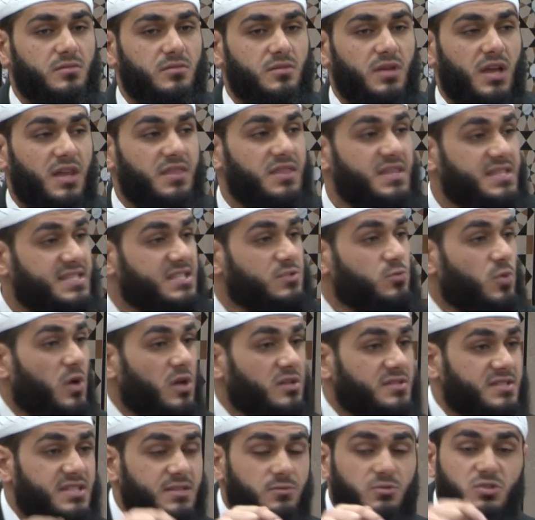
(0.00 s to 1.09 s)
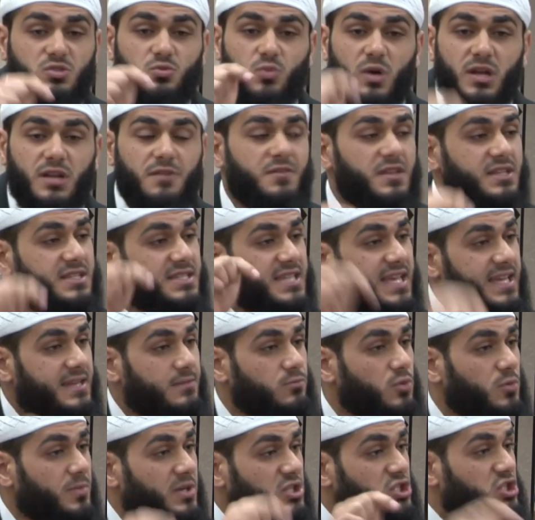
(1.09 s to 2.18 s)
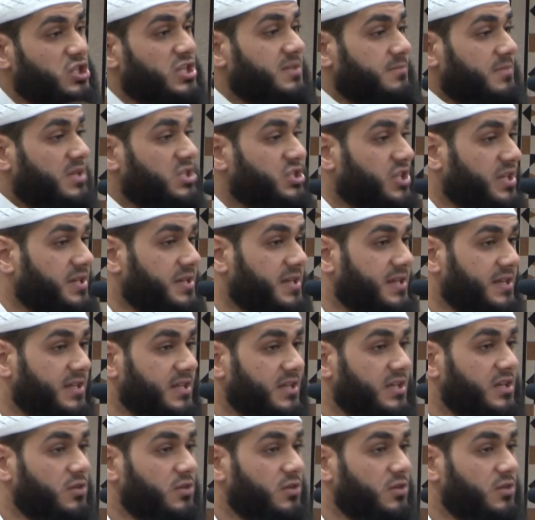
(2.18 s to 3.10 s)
And this is whilst he was one of the 10 Mubashirin bil Jannah,